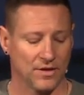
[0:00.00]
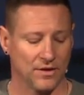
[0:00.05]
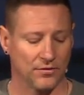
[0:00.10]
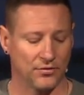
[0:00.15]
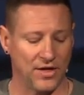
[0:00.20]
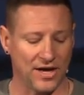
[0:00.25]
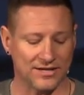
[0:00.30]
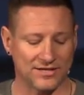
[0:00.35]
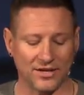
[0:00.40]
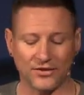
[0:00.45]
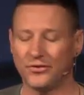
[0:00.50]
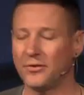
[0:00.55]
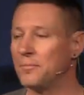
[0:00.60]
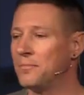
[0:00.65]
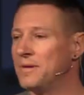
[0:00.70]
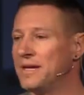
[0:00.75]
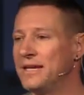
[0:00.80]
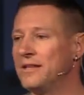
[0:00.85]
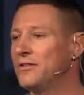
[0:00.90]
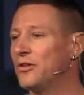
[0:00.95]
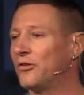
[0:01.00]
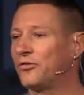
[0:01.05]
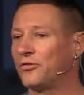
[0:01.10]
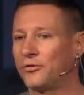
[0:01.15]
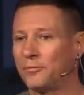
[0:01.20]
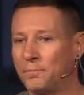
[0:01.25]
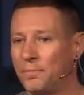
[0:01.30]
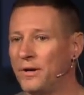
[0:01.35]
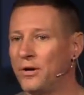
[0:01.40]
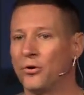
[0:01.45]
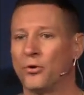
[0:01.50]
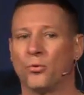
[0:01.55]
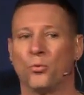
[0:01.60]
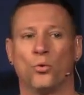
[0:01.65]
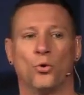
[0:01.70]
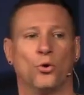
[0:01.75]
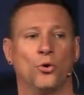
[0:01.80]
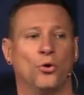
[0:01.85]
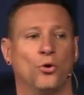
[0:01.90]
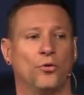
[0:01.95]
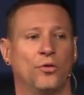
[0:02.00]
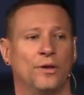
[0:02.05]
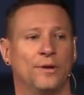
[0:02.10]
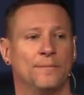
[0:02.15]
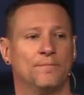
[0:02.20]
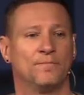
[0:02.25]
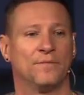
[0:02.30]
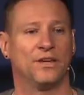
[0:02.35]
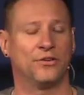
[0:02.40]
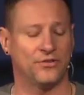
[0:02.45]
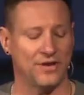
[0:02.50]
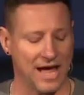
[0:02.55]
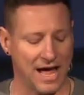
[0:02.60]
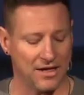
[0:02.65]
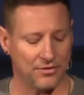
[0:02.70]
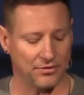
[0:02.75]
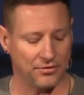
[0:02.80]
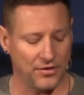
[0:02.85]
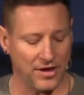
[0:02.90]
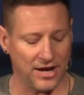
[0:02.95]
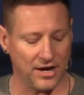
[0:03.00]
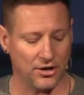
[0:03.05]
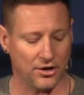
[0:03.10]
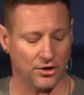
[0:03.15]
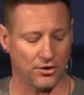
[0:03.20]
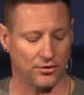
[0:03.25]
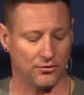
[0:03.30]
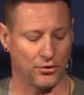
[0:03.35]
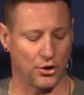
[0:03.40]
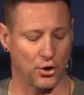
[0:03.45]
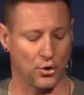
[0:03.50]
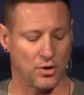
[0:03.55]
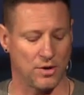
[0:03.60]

That doesn't mean the spirit world is not there, though.